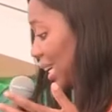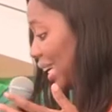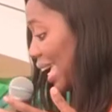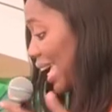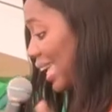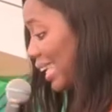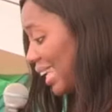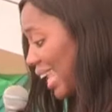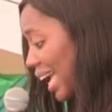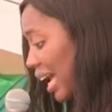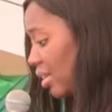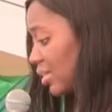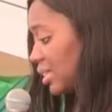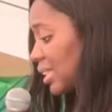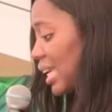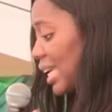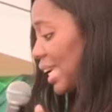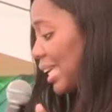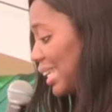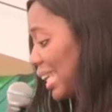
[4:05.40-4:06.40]
going to get
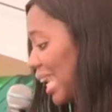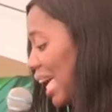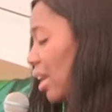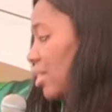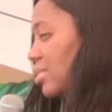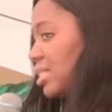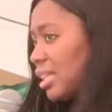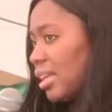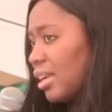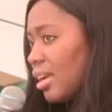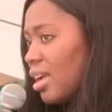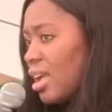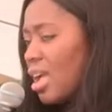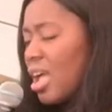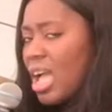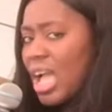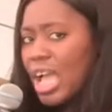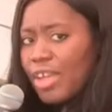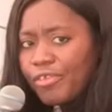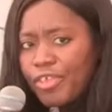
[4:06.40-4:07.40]
louder and louder.
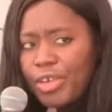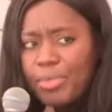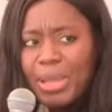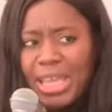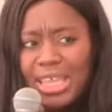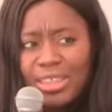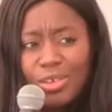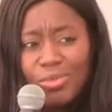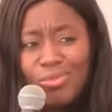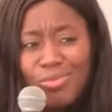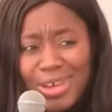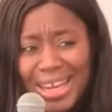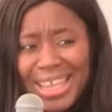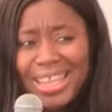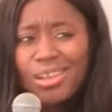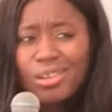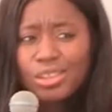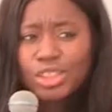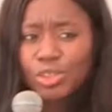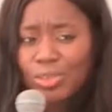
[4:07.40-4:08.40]
And for me, the
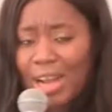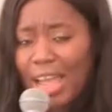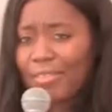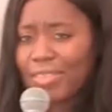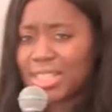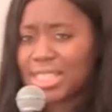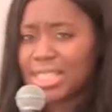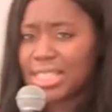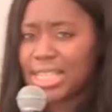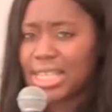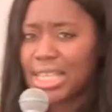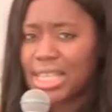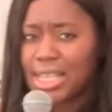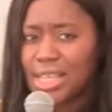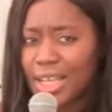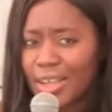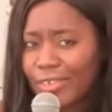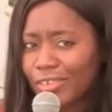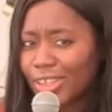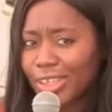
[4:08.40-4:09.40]
real travesty
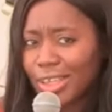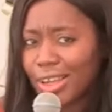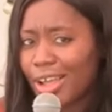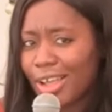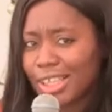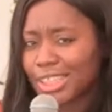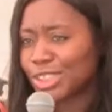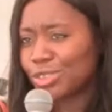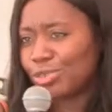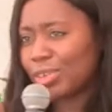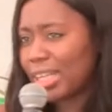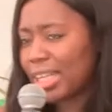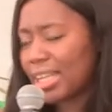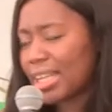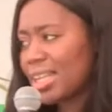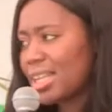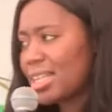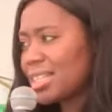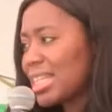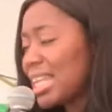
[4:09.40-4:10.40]
of the last 3
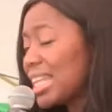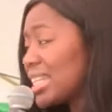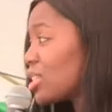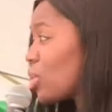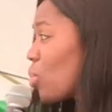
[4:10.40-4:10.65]
years is